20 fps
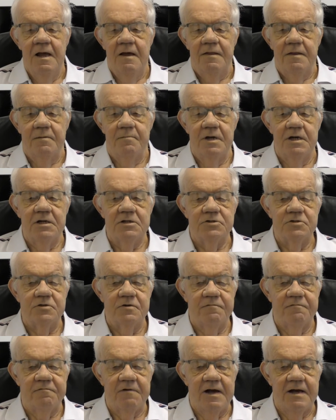The Minister
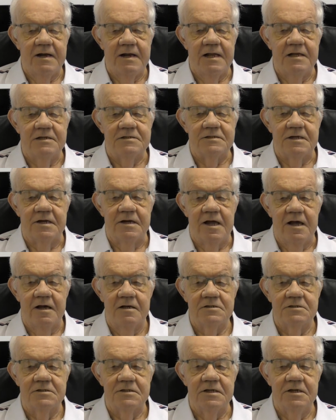of Finance
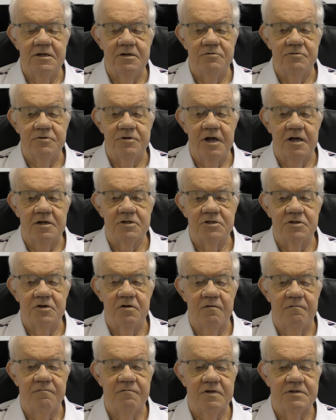announced the introduction
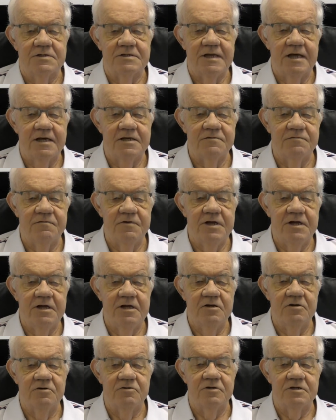of this tax-free
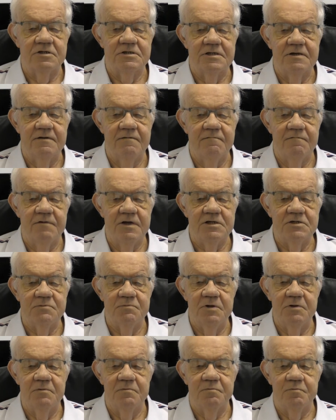interest
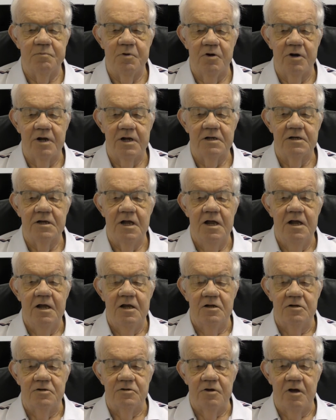investment product
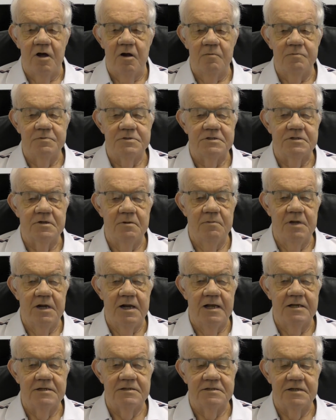to help
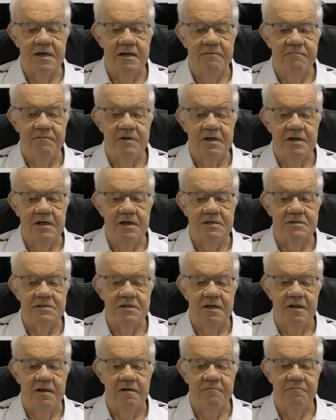stimulate saving in
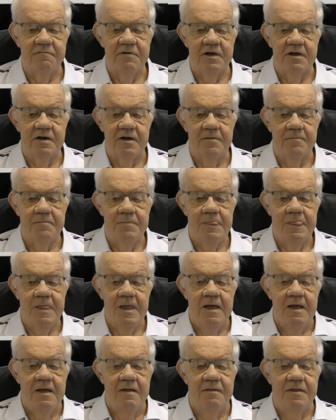South Africa.
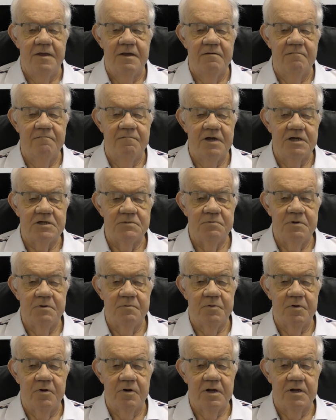The investment
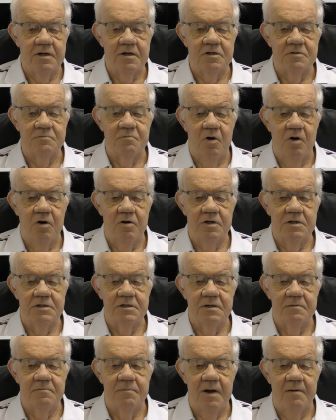product is
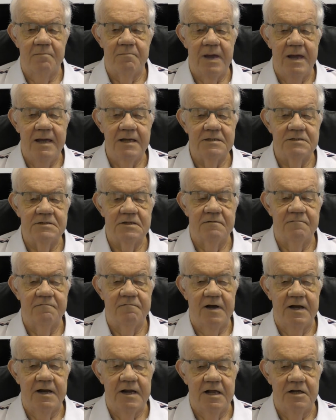marketed by banks and
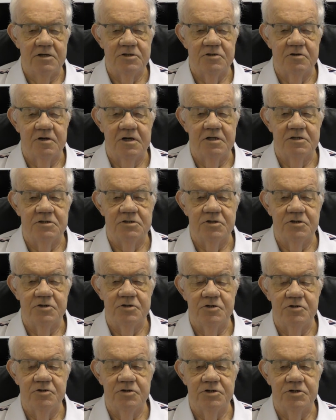financial
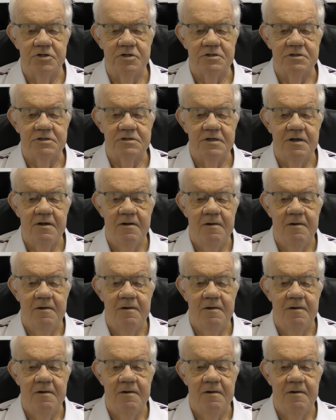institutions.